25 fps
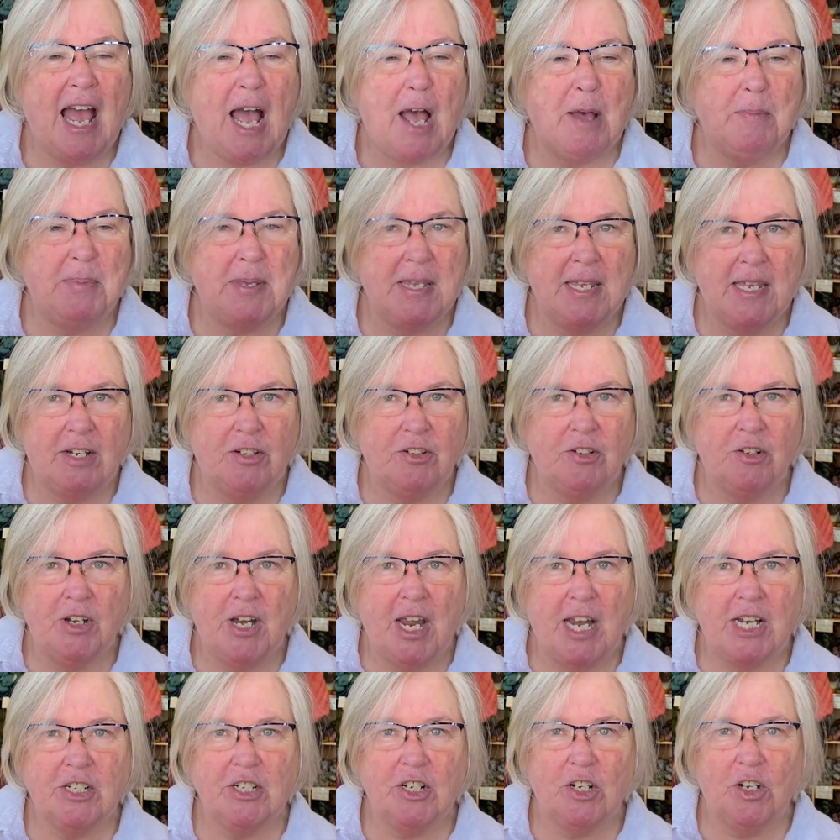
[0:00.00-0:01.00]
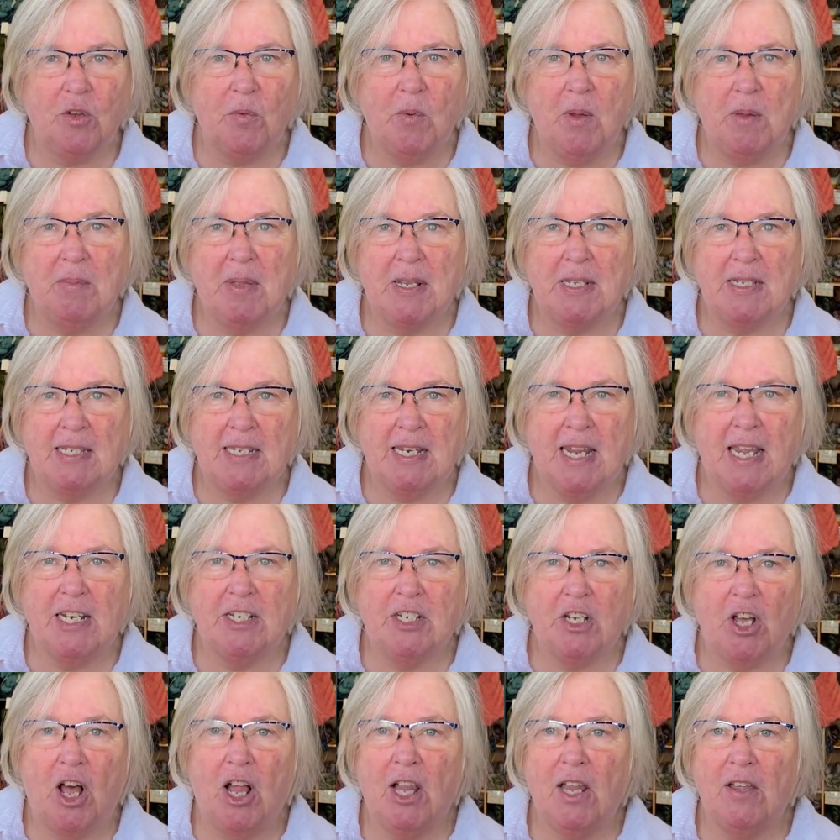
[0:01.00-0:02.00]
Happy International Women's Day
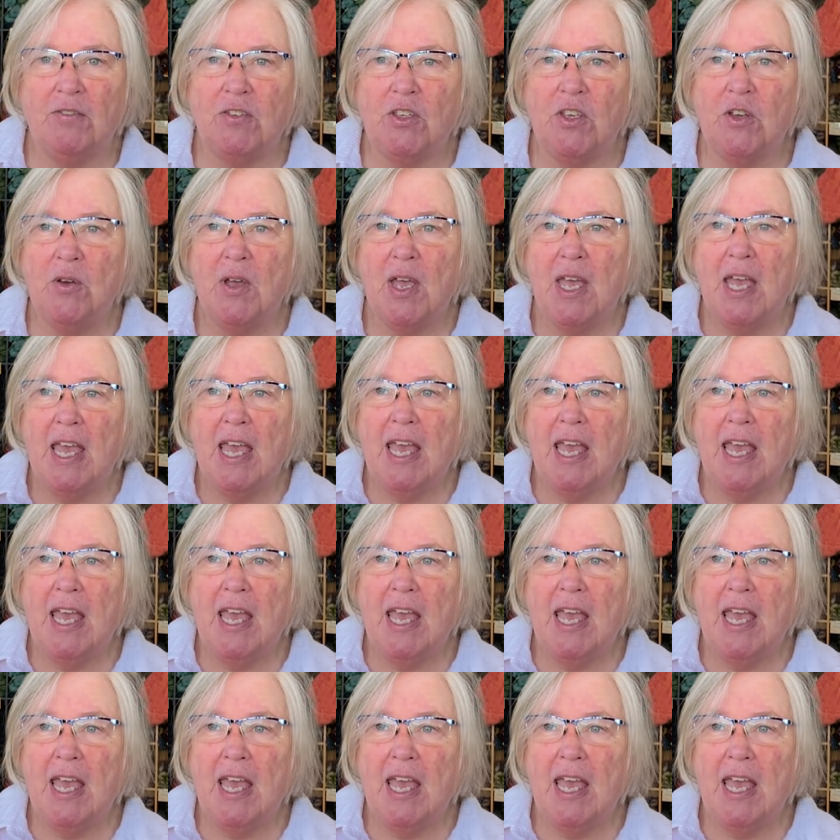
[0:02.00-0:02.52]
to all of you.